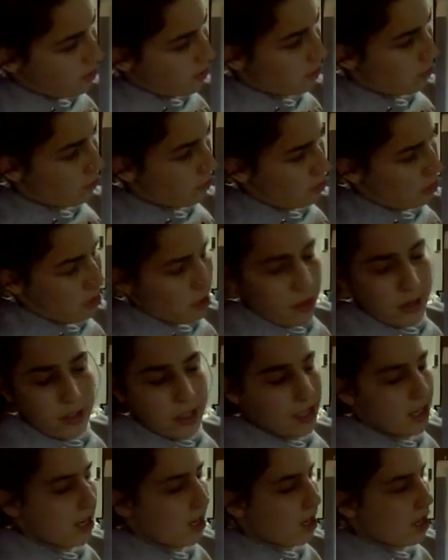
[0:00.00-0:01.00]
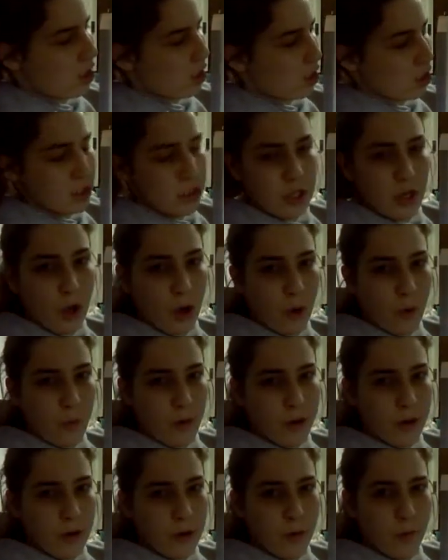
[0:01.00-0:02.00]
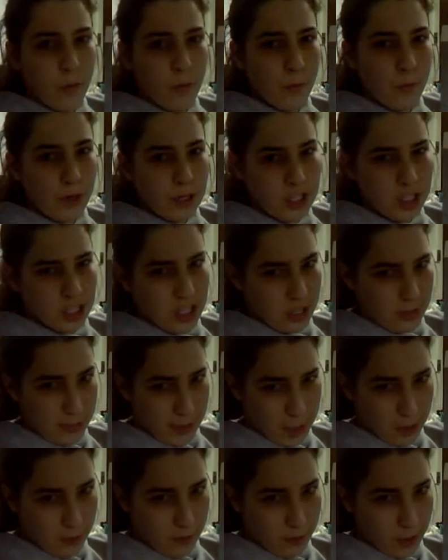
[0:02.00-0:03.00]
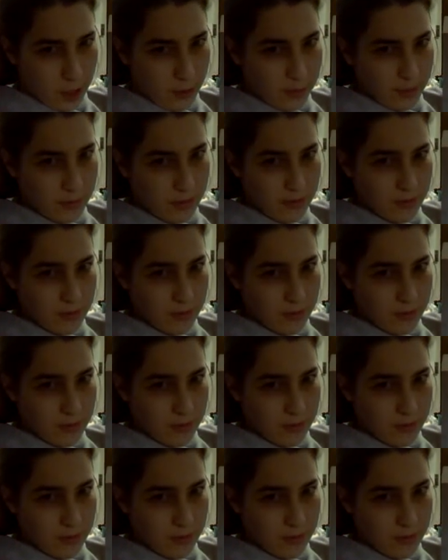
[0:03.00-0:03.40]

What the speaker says: School starts. So which is going to be your verb?